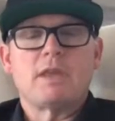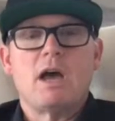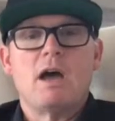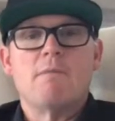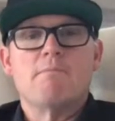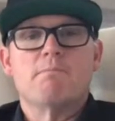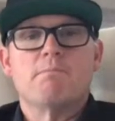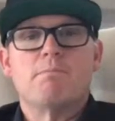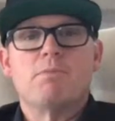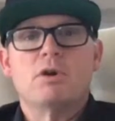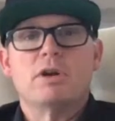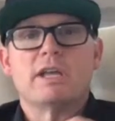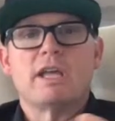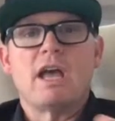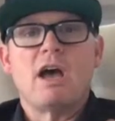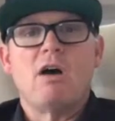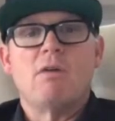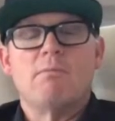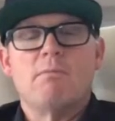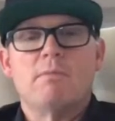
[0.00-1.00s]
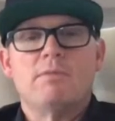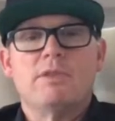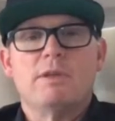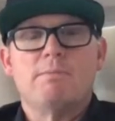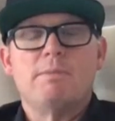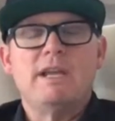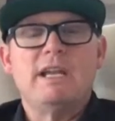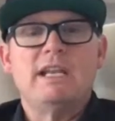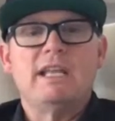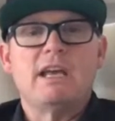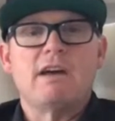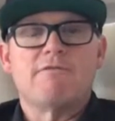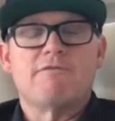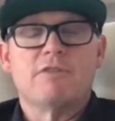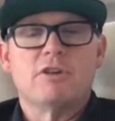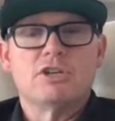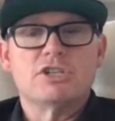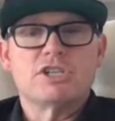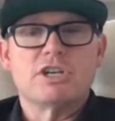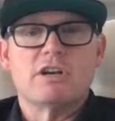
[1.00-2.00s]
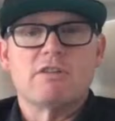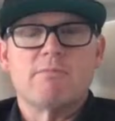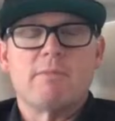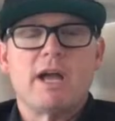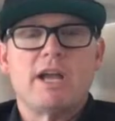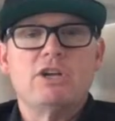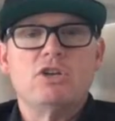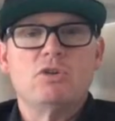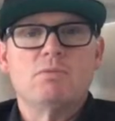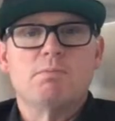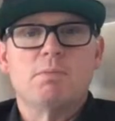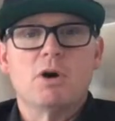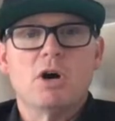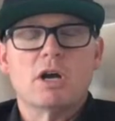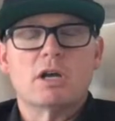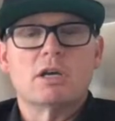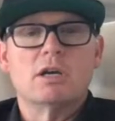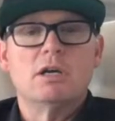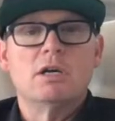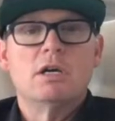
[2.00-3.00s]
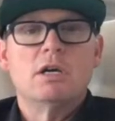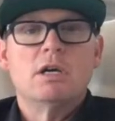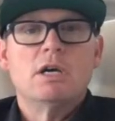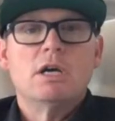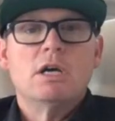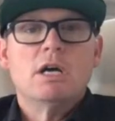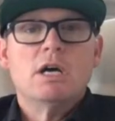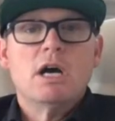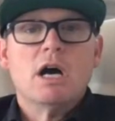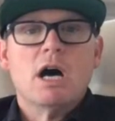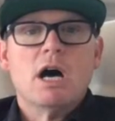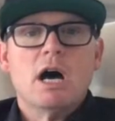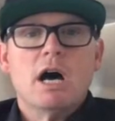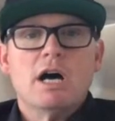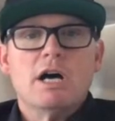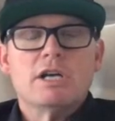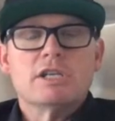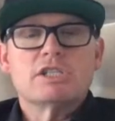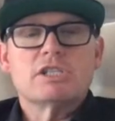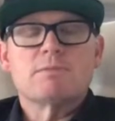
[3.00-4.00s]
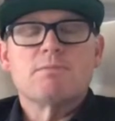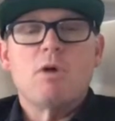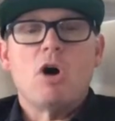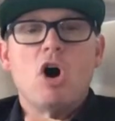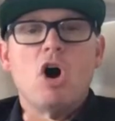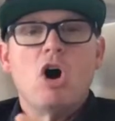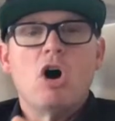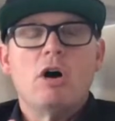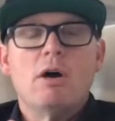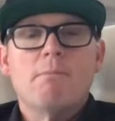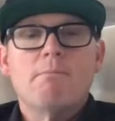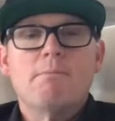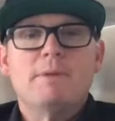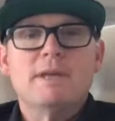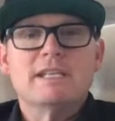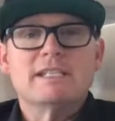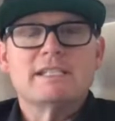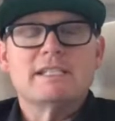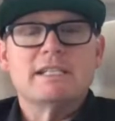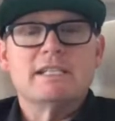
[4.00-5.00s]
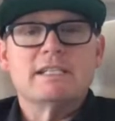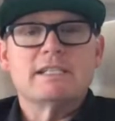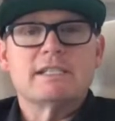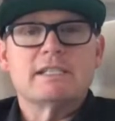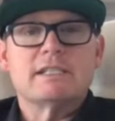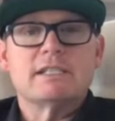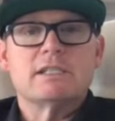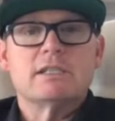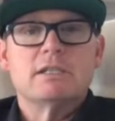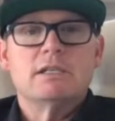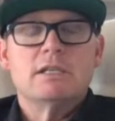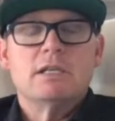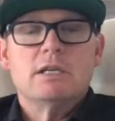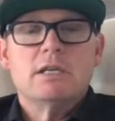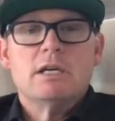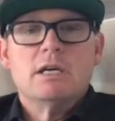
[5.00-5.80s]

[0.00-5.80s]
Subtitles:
I'm putting out the PDF version of my new book, Small Business.